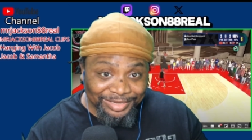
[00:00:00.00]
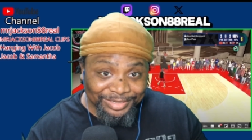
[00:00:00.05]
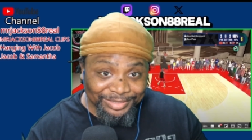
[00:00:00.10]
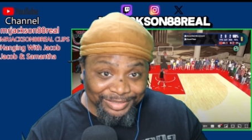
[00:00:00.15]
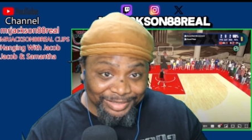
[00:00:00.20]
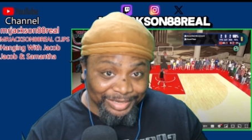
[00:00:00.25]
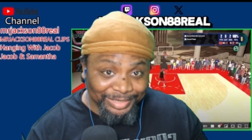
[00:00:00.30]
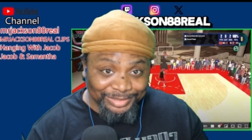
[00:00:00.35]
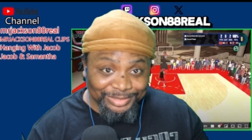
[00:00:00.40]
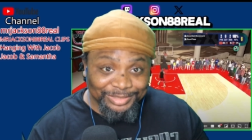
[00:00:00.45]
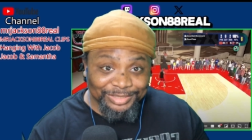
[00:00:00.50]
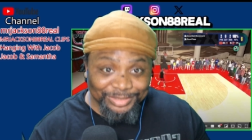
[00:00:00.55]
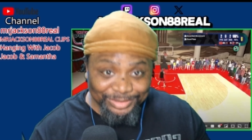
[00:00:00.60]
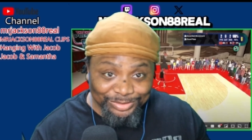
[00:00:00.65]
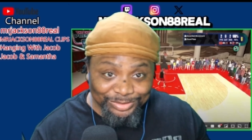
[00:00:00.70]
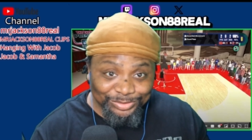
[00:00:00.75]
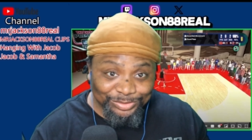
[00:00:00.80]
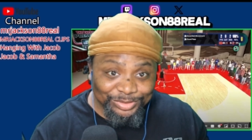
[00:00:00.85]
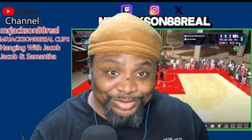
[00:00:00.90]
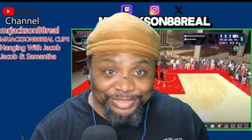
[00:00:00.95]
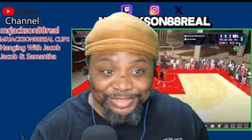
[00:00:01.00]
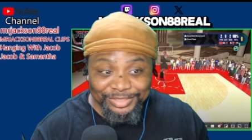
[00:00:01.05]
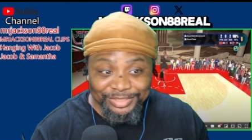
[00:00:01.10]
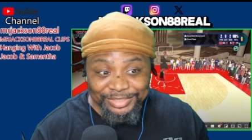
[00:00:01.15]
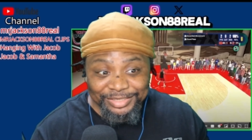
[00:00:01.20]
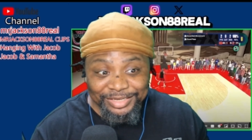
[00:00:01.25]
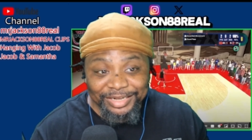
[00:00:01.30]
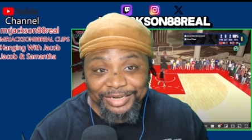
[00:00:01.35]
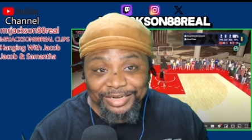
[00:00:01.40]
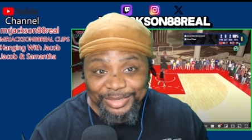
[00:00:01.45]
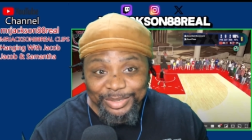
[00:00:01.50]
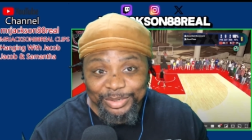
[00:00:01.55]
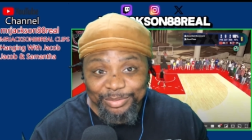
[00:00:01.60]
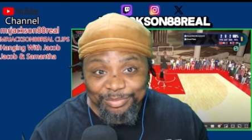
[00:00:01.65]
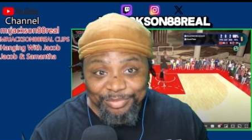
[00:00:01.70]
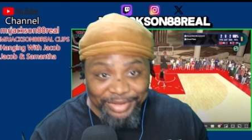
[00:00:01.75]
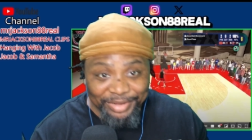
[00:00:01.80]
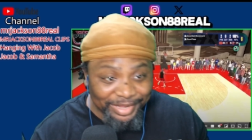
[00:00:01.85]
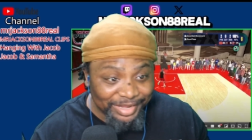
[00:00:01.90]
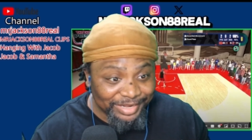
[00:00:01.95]
next season you just get another
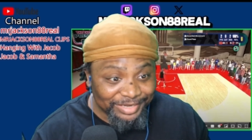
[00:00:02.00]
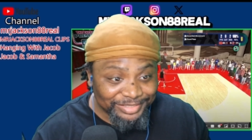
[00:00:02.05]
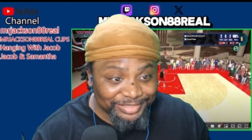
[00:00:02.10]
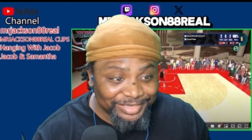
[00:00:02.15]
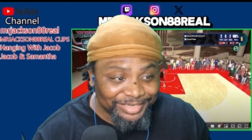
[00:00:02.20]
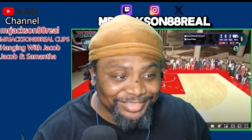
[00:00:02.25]
badge.